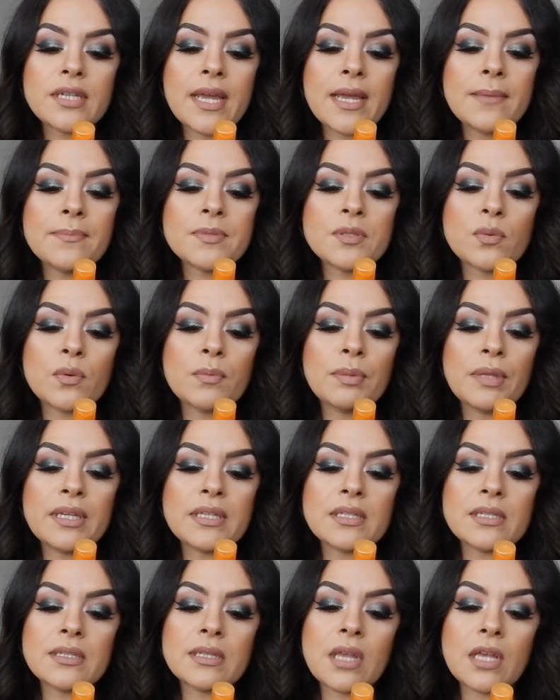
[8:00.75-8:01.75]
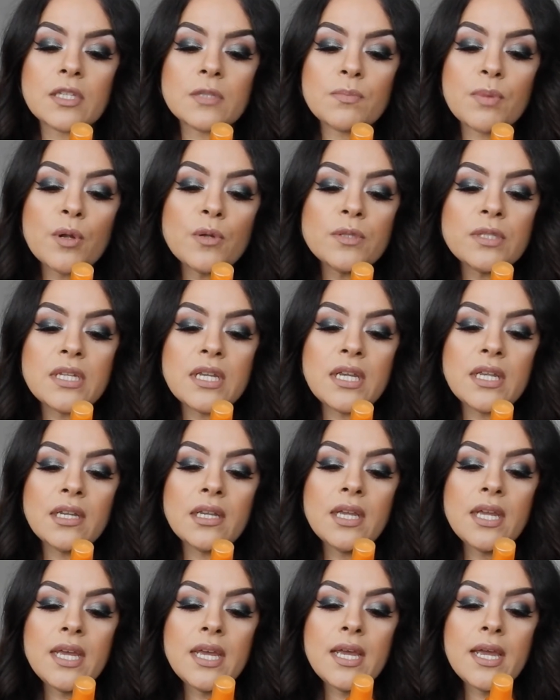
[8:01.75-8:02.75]
types, replaces lost
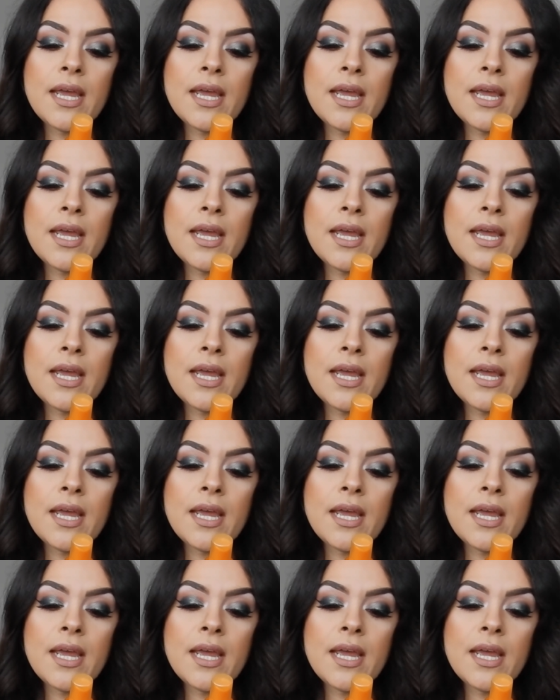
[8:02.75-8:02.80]
protein,